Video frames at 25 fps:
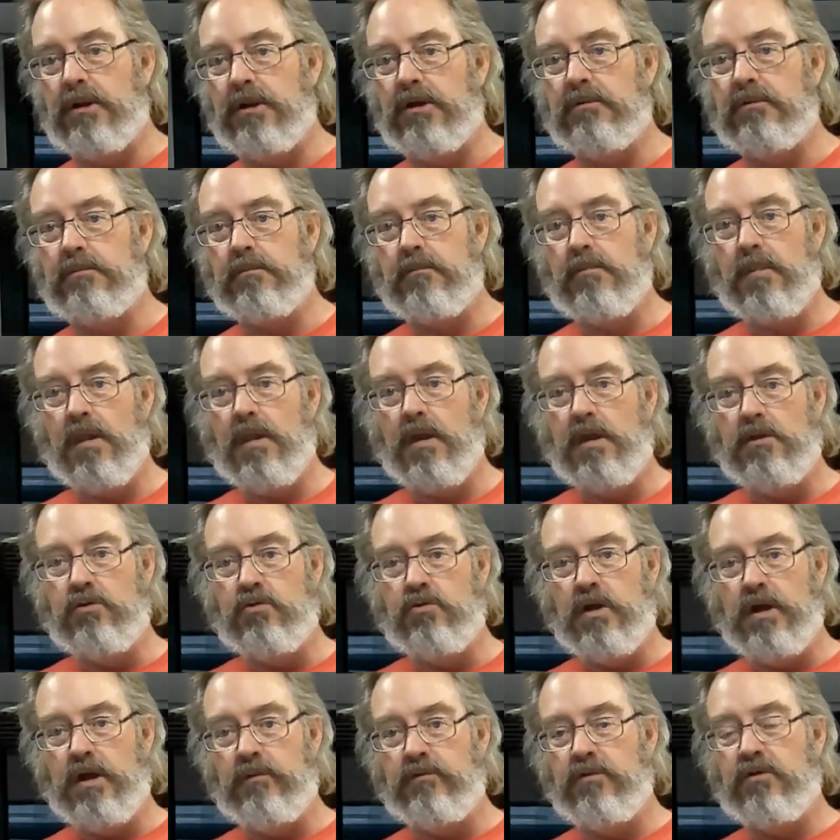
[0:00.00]
out, and you
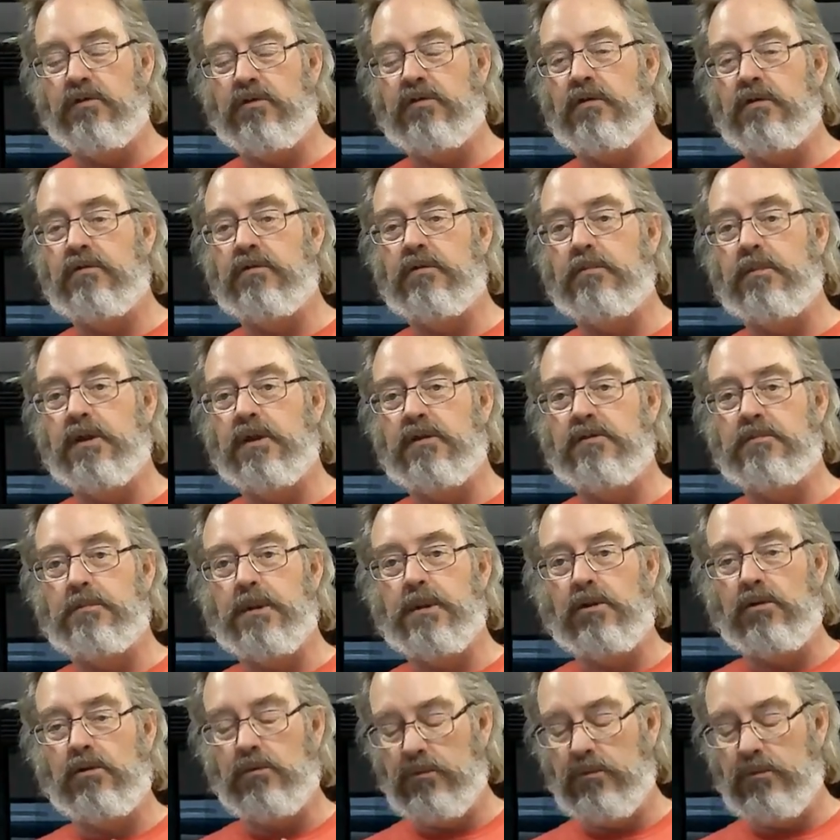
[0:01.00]
have yourself some nice metal